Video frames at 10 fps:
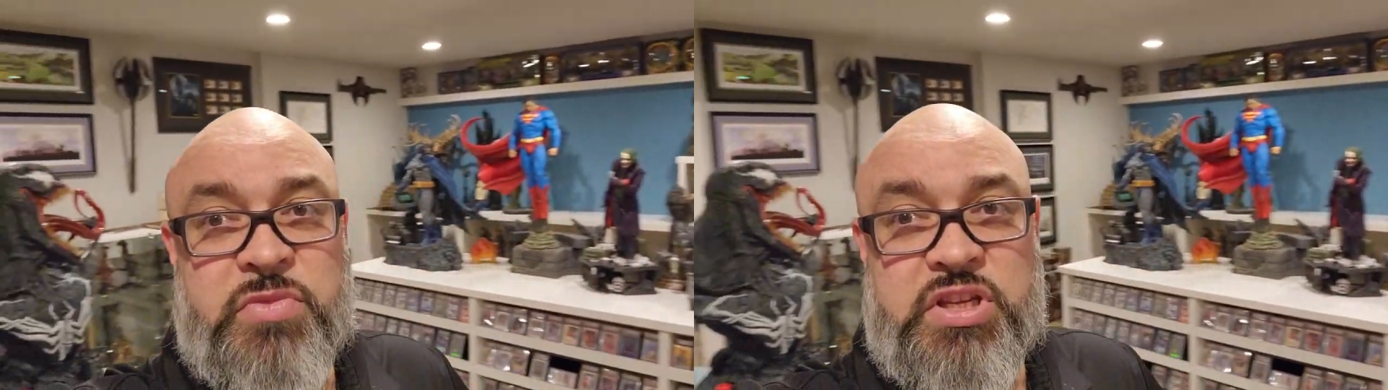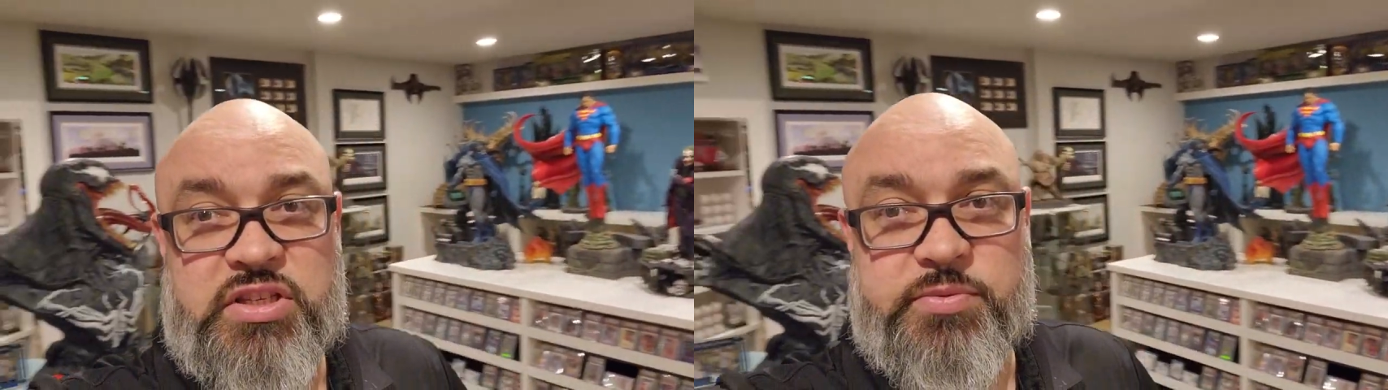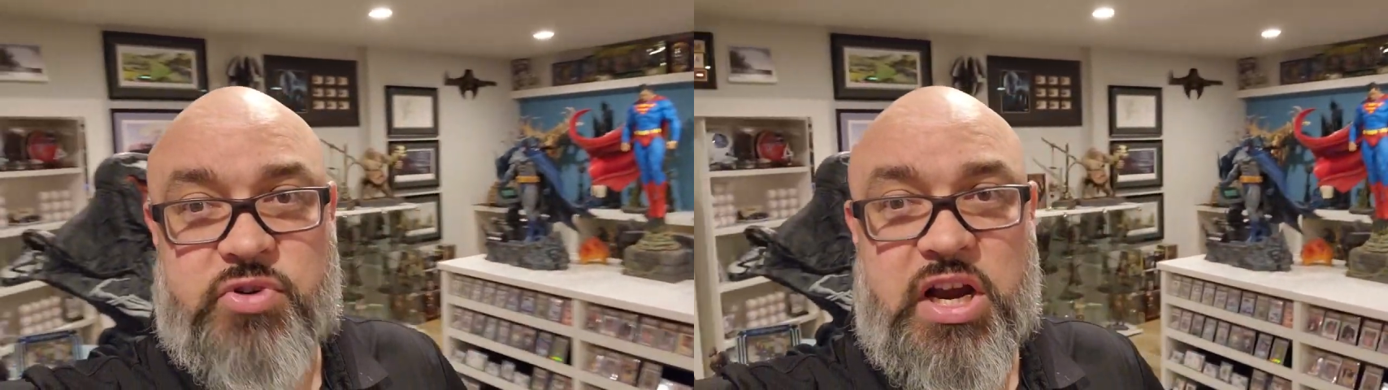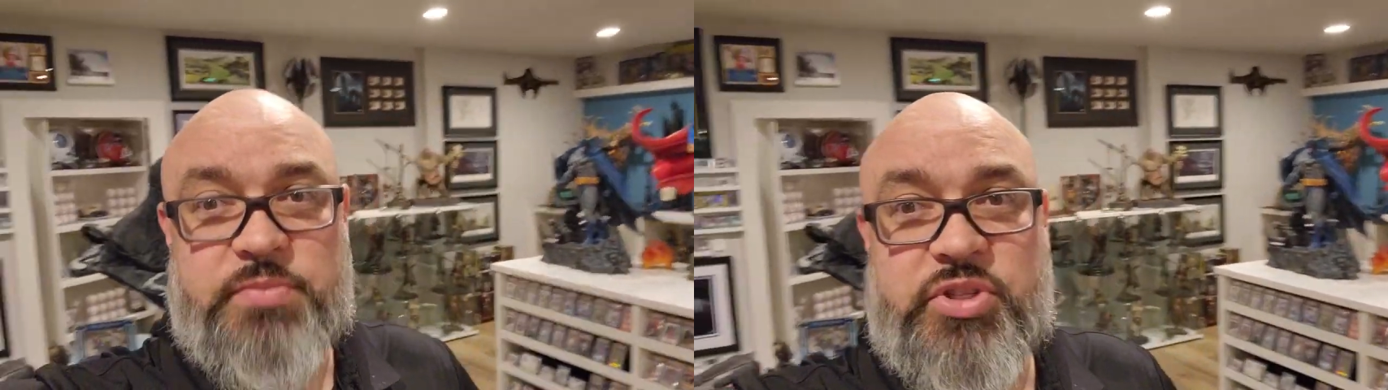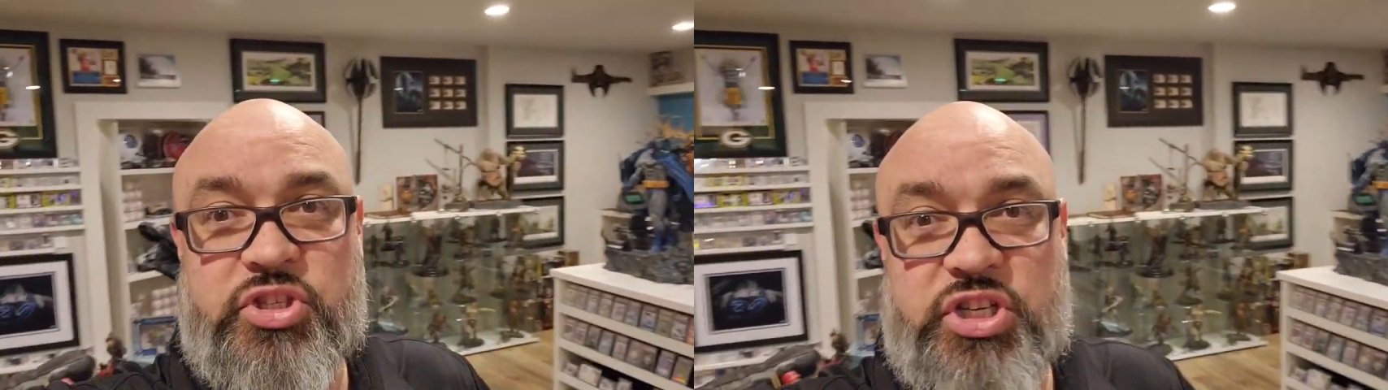subscribe
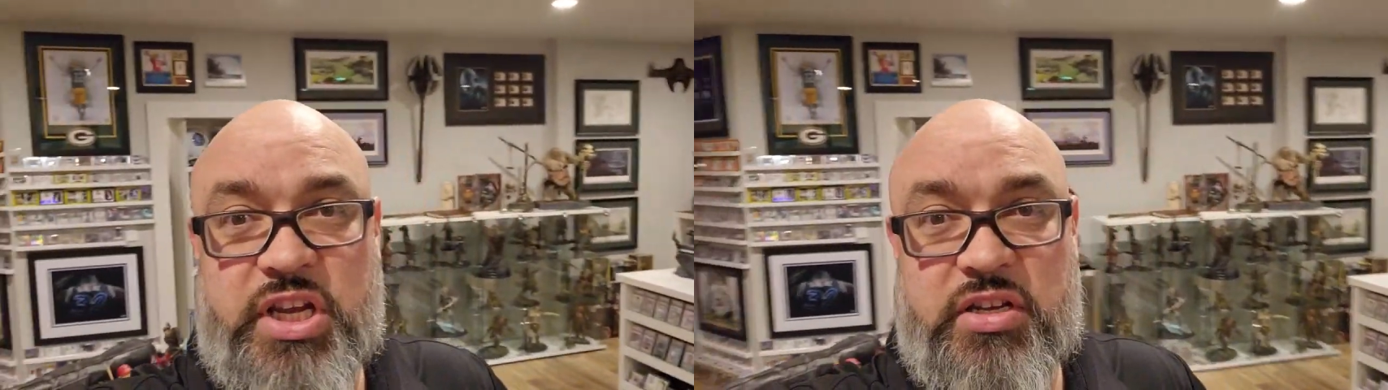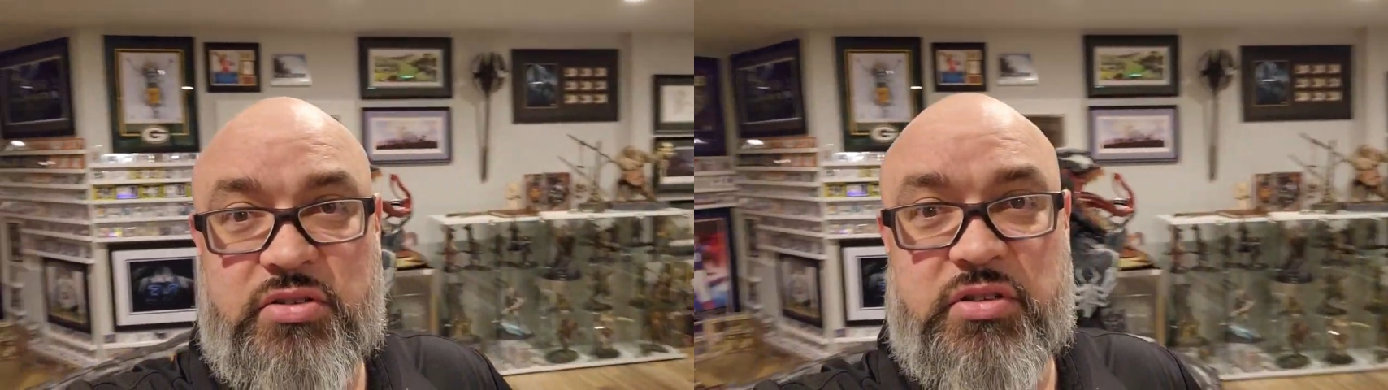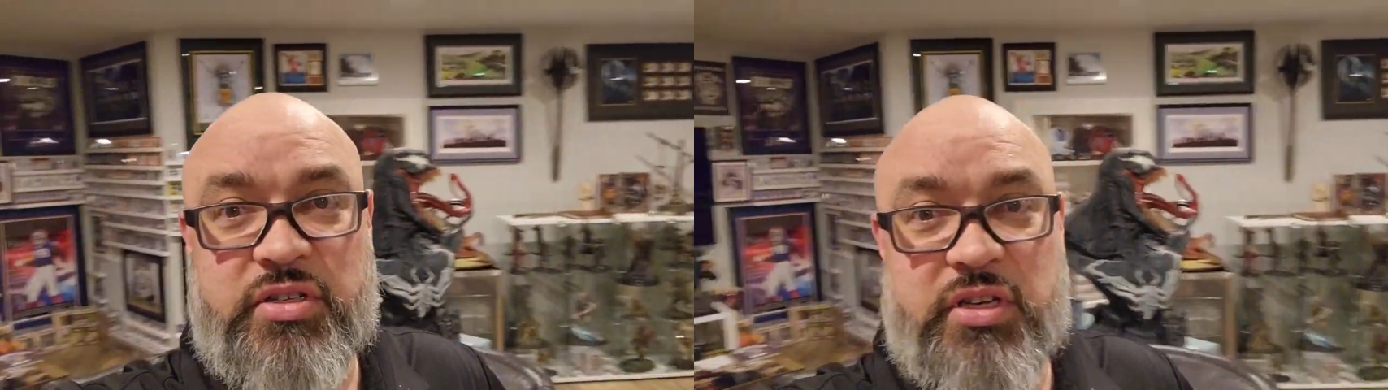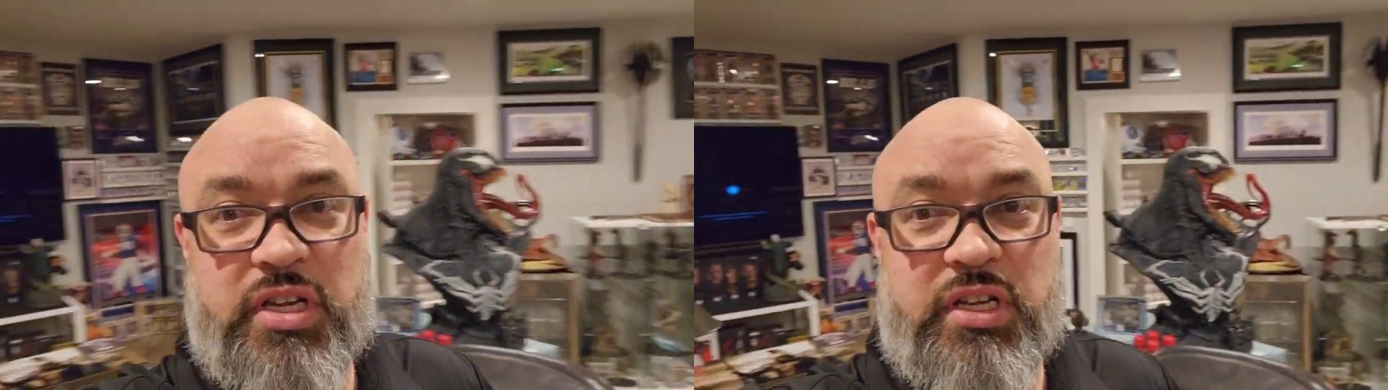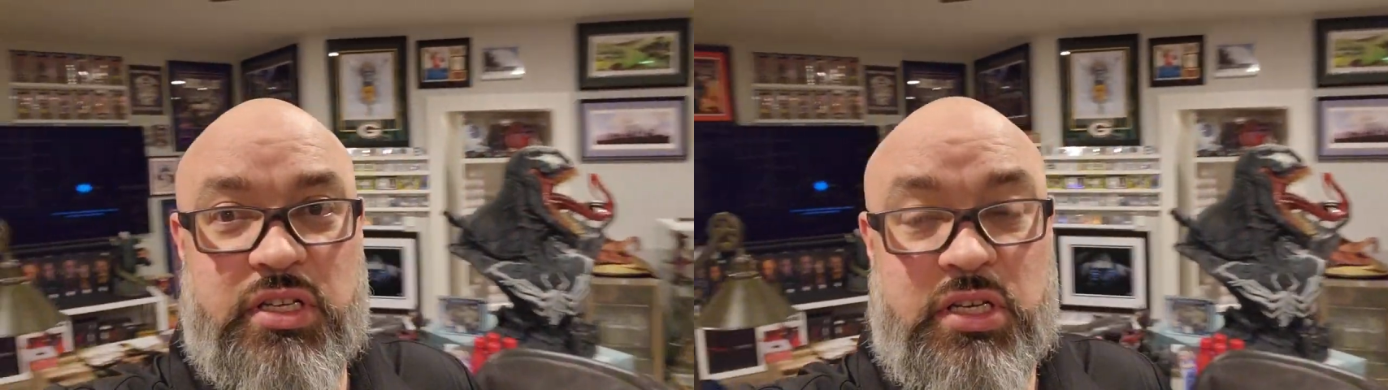to the channel and uh,